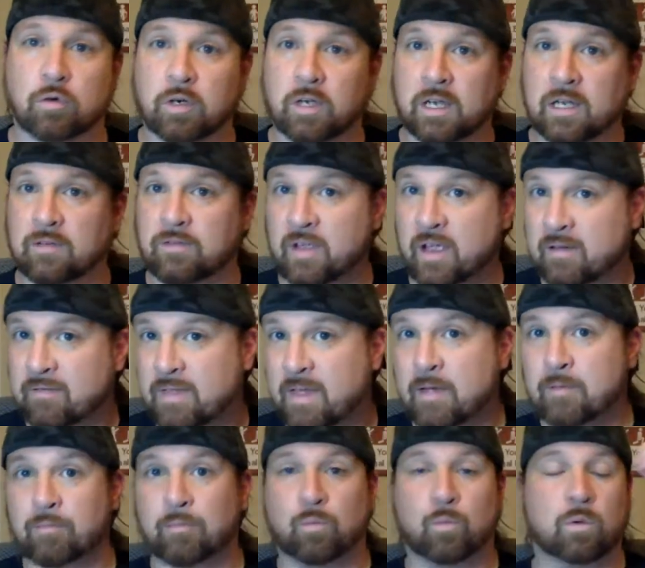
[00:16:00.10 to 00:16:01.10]
or again, if you have
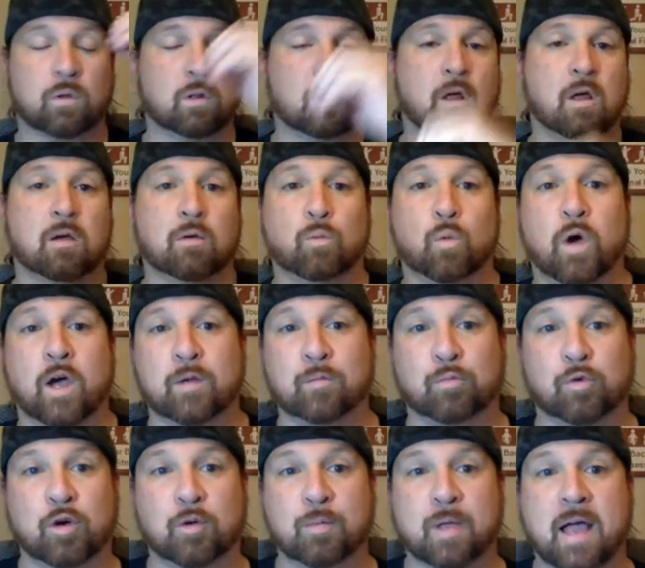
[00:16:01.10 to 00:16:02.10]
that long, wide
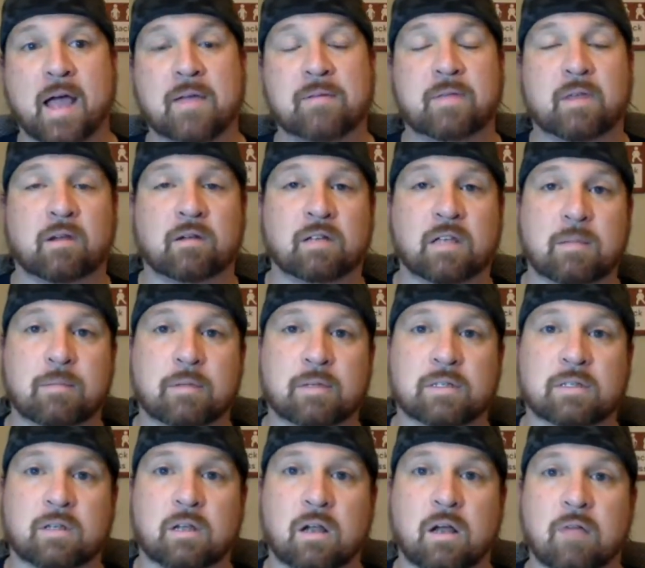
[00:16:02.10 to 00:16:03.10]
brim hat, that'll keep the
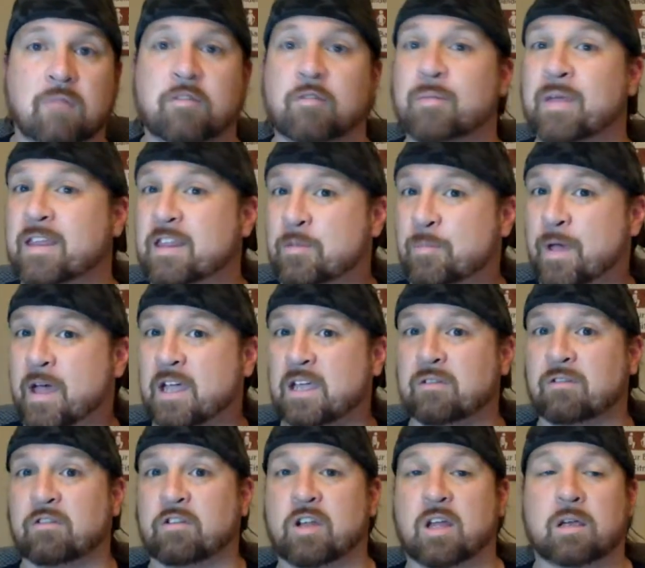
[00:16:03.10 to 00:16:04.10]
sun off them, and the back
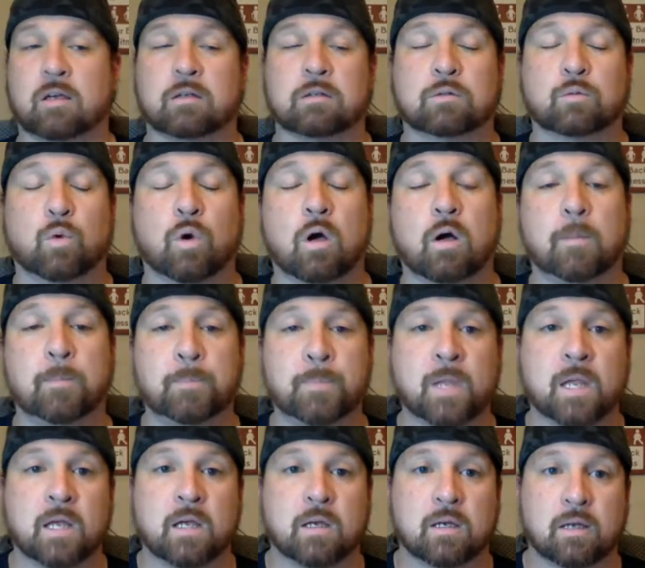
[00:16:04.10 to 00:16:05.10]
of your neck as well.
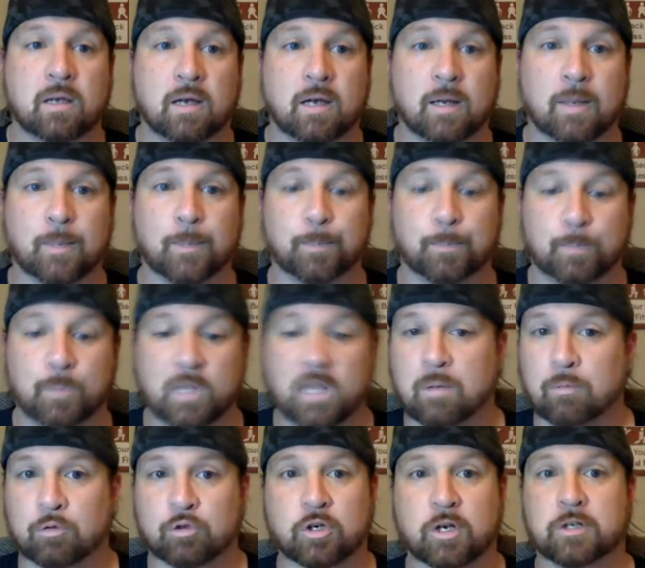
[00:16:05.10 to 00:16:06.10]

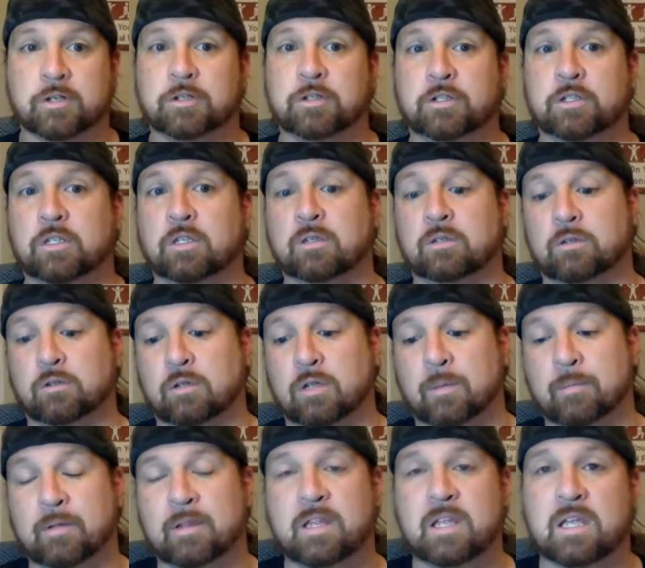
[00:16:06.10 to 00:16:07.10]
Again, we're trying just to
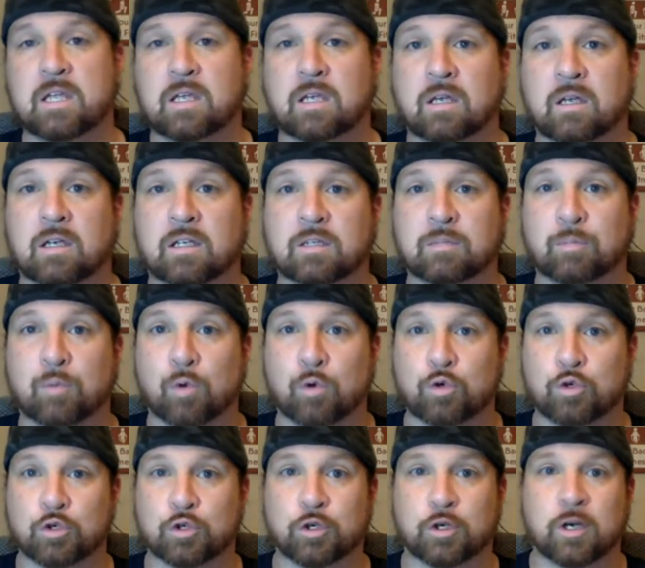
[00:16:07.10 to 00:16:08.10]
limit the
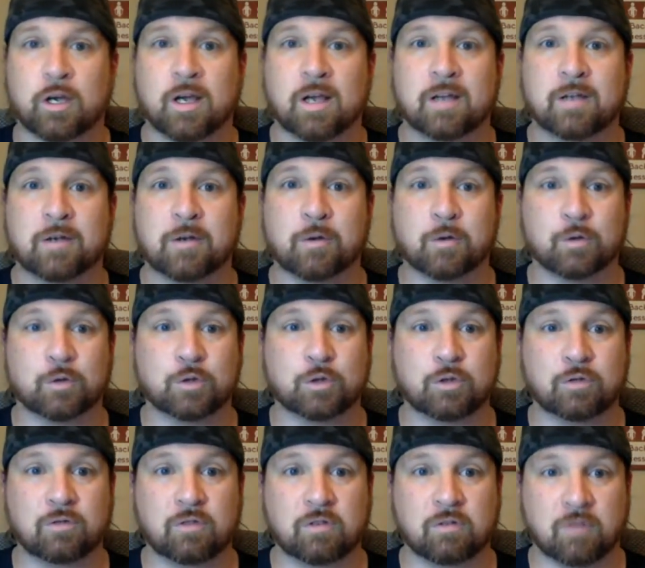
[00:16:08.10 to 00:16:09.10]
exposure to those
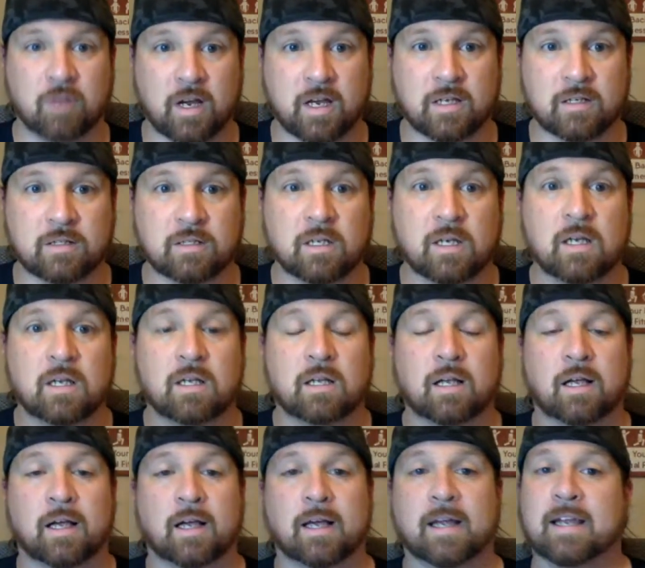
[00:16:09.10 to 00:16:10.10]
UV rays.
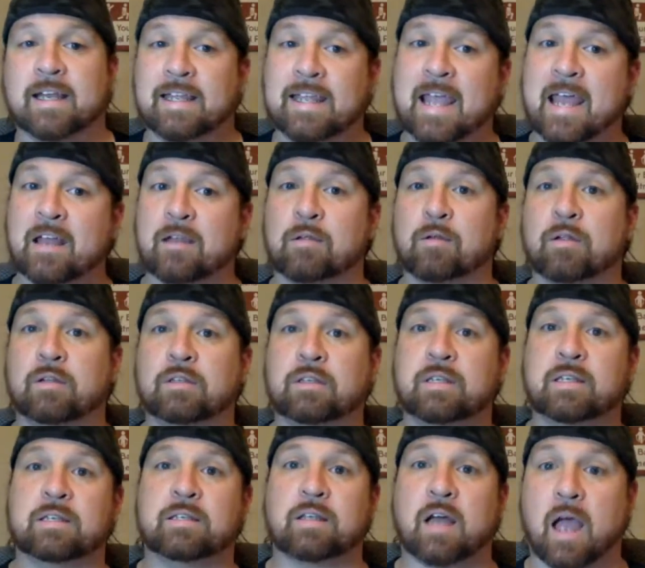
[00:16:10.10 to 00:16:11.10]
And again,
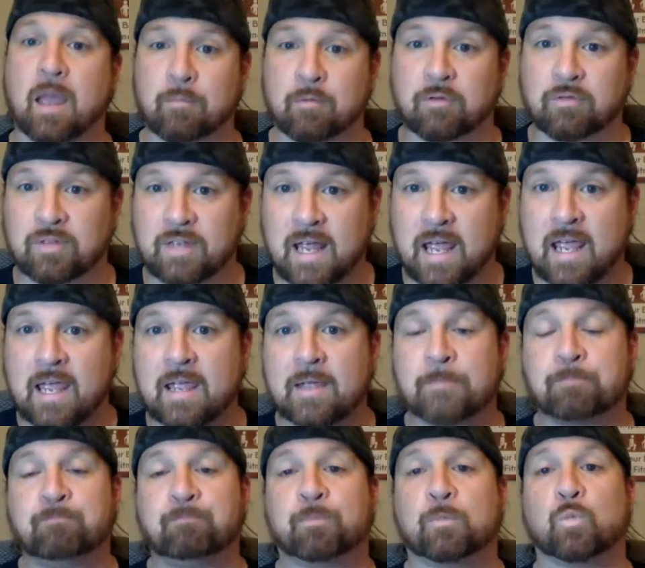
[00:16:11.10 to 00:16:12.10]
time of
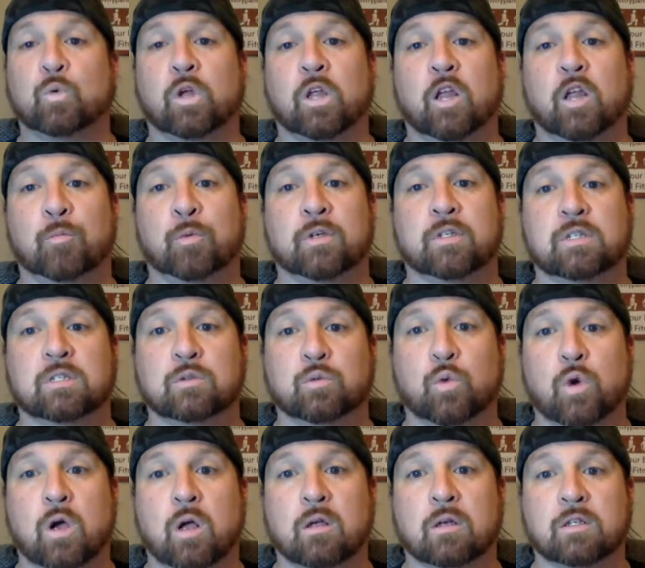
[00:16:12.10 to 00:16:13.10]
day will help us as
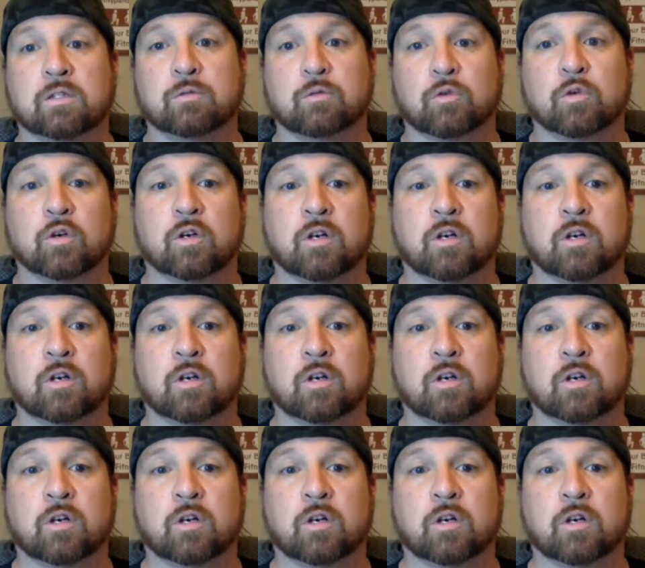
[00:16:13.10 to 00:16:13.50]
well, because